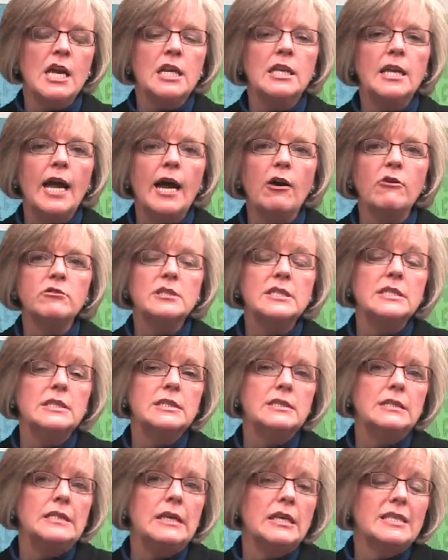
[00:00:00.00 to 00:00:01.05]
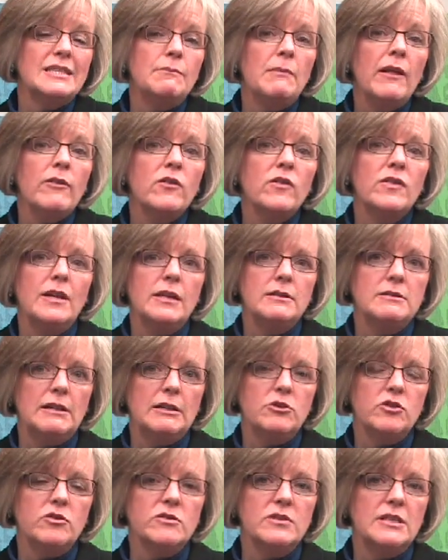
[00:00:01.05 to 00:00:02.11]
Now, some other things
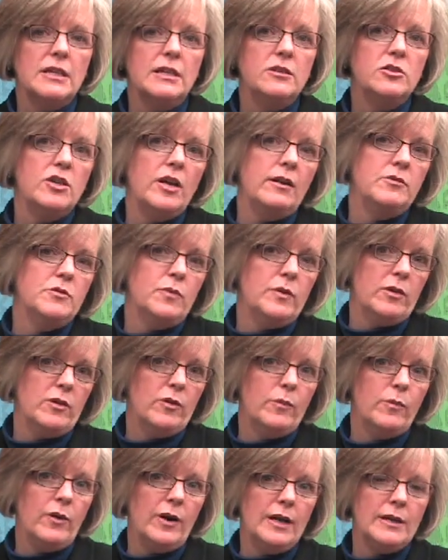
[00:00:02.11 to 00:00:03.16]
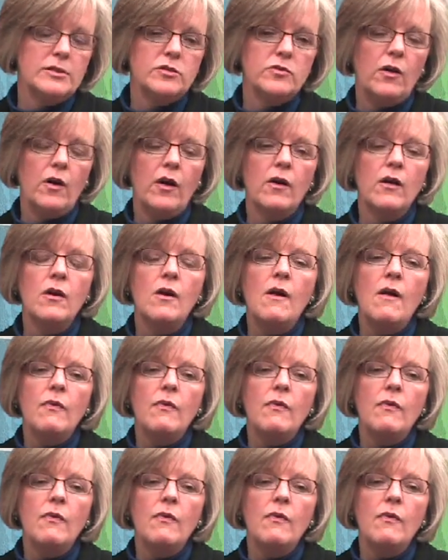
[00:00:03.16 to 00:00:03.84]
that you'll see change with your breasts are